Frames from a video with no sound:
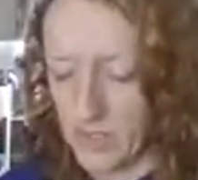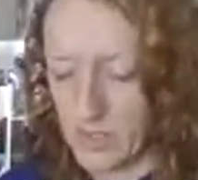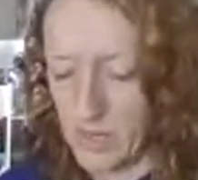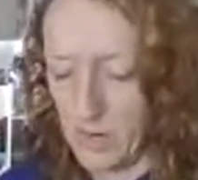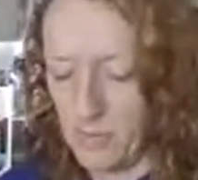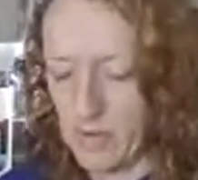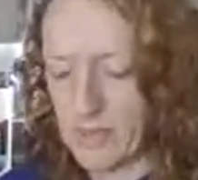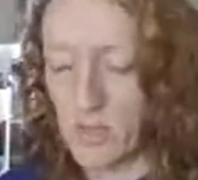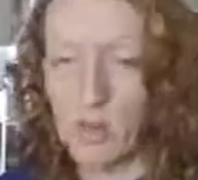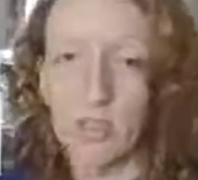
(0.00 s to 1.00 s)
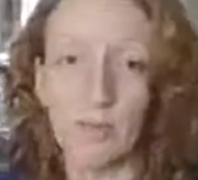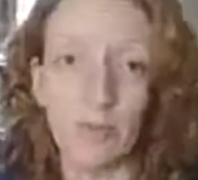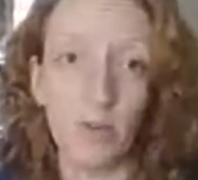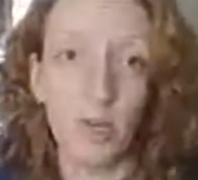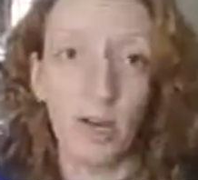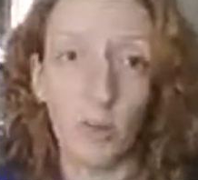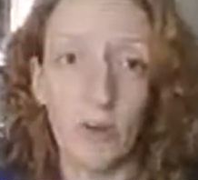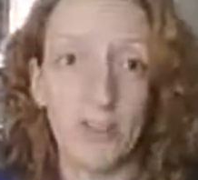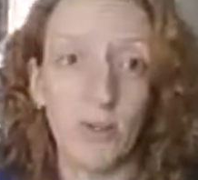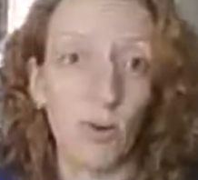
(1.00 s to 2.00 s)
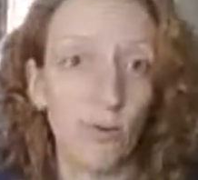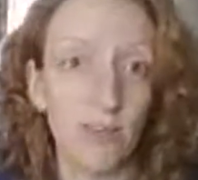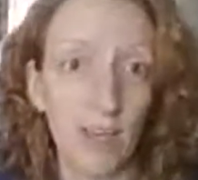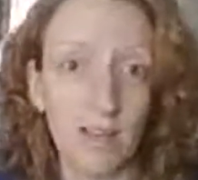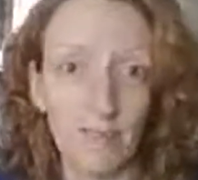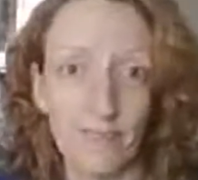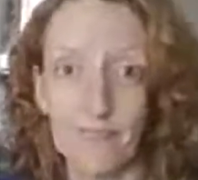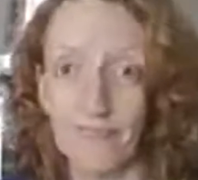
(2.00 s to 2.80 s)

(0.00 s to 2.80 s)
So pretty soon there's going to be some Kirkland wedges going up for sale.